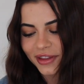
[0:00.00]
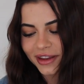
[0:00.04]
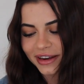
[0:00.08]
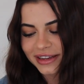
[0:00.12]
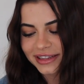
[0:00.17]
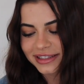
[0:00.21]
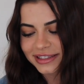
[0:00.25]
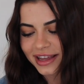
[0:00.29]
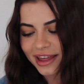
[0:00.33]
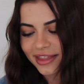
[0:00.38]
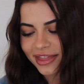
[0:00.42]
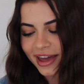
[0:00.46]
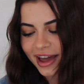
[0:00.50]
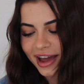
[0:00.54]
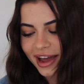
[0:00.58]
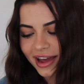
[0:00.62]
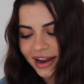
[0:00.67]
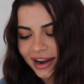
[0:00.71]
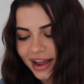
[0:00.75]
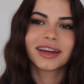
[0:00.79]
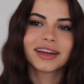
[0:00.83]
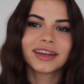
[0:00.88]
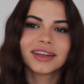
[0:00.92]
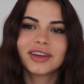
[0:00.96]
that he said
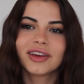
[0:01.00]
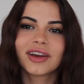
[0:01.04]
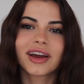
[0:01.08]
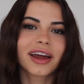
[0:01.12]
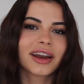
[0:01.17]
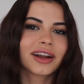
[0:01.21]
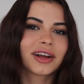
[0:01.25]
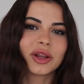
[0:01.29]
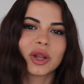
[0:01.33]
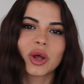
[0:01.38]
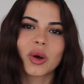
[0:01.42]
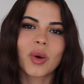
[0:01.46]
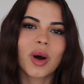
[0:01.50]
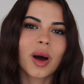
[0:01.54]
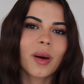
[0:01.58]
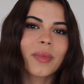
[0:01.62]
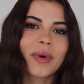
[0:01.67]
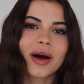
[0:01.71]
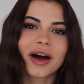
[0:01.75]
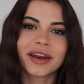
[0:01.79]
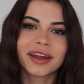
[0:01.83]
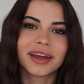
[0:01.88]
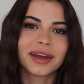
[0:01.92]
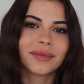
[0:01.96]
that. You gotta glow up
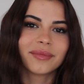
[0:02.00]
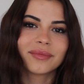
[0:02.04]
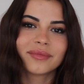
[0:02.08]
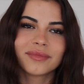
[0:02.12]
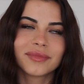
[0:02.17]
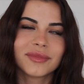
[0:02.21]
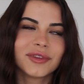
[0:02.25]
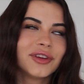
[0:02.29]
on him.